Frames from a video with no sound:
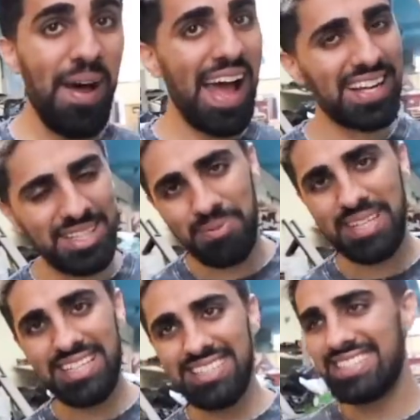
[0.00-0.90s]
back
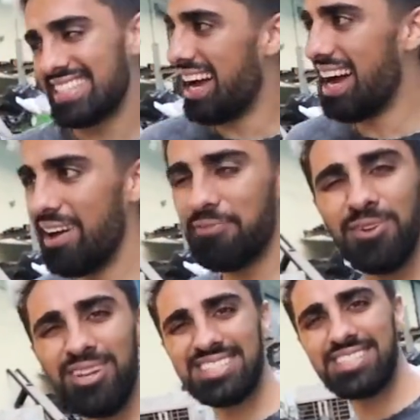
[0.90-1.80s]
because I
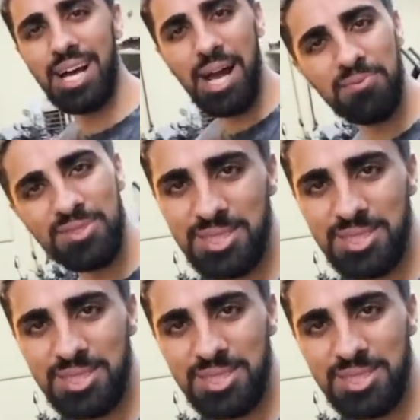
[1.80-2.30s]
feel it's time for